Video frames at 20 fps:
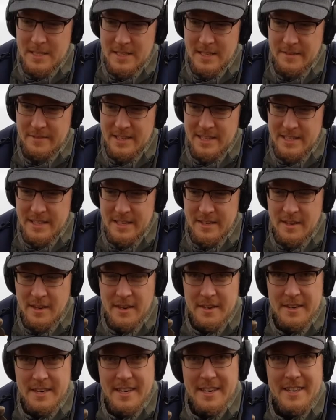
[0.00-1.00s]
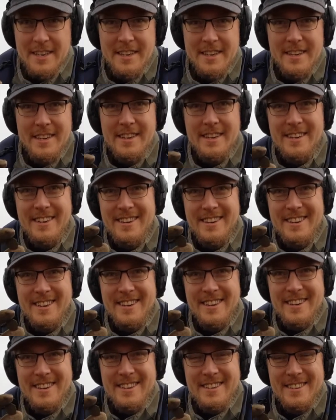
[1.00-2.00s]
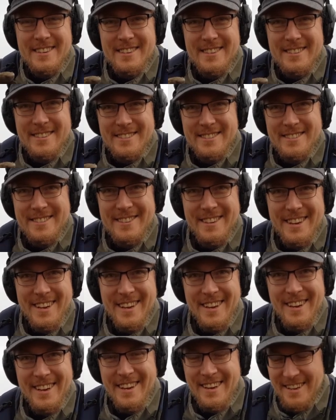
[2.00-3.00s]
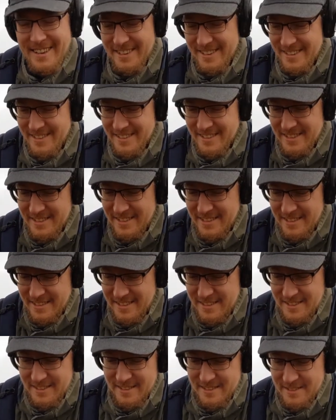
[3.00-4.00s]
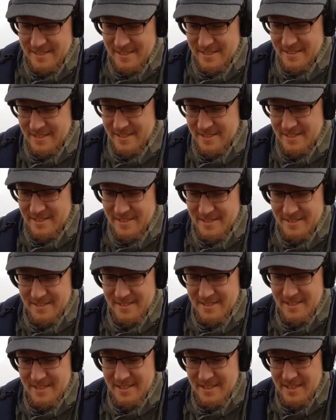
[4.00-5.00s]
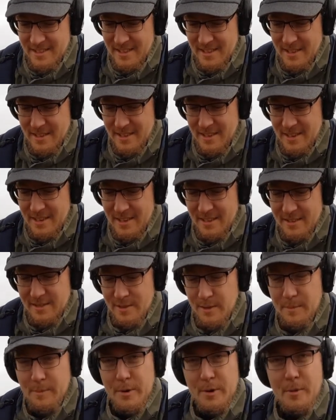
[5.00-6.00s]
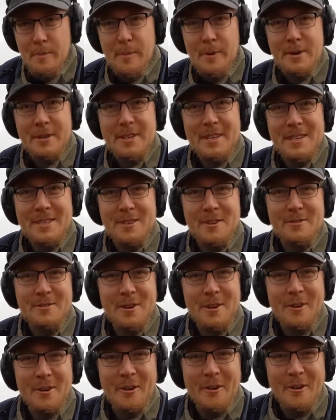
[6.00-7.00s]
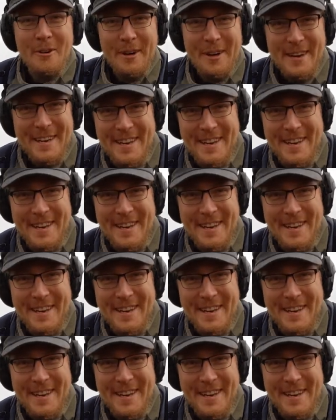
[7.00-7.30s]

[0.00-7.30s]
1700. And that's based on the diameter and the weight. The properties of the coin.